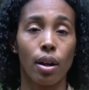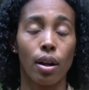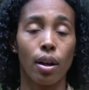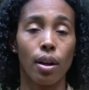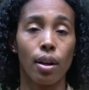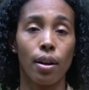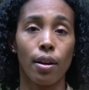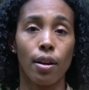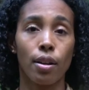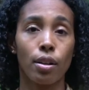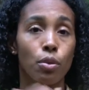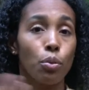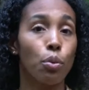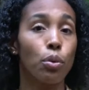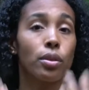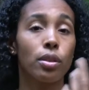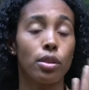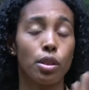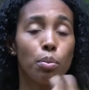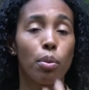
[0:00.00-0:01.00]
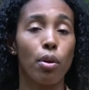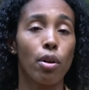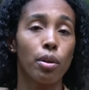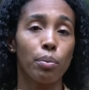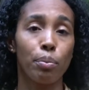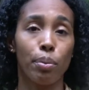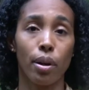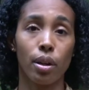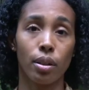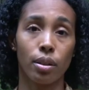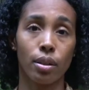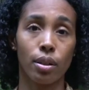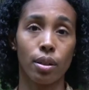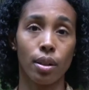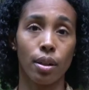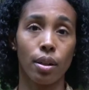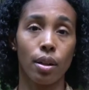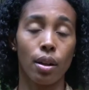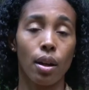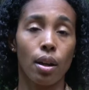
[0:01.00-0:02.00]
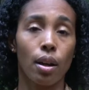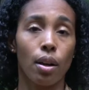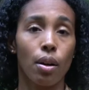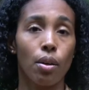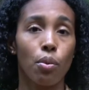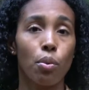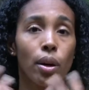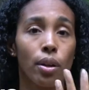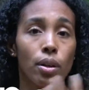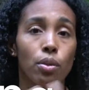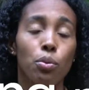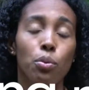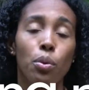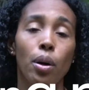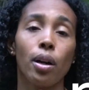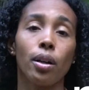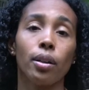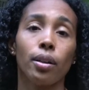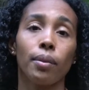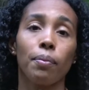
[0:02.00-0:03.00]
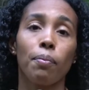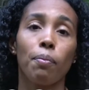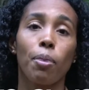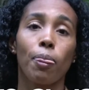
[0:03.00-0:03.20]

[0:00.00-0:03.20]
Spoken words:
you want a sparring partner, a one-on-one,